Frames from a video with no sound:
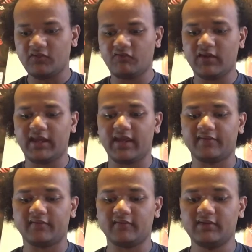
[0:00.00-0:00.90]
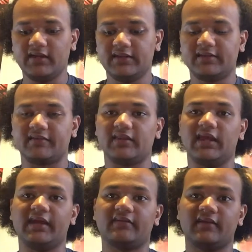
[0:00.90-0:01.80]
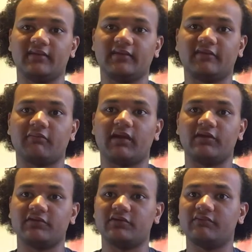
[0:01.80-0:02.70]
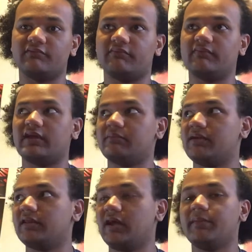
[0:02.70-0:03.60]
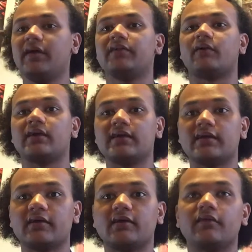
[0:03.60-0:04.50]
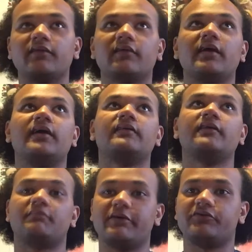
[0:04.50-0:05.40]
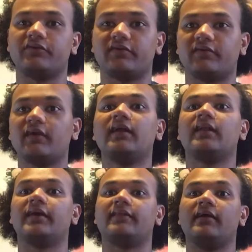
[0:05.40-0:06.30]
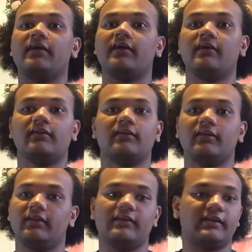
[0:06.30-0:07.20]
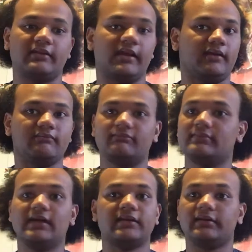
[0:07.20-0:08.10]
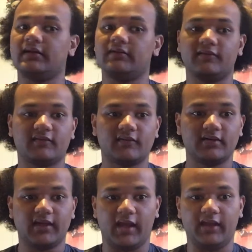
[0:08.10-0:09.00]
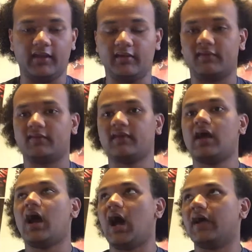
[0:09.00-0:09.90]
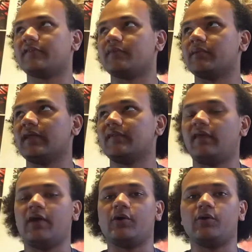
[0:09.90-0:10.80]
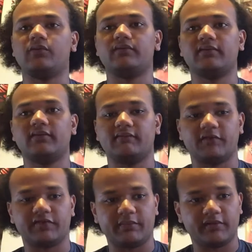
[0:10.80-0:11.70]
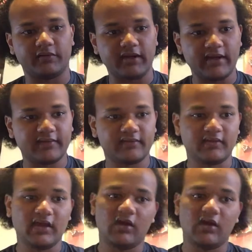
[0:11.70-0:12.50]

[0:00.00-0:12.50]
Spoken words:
Frank Castle doesn't like seeing the Hispanic dude being beat up, so he kills these bitches like none else, and it's awesome. And that's how the first episode ends.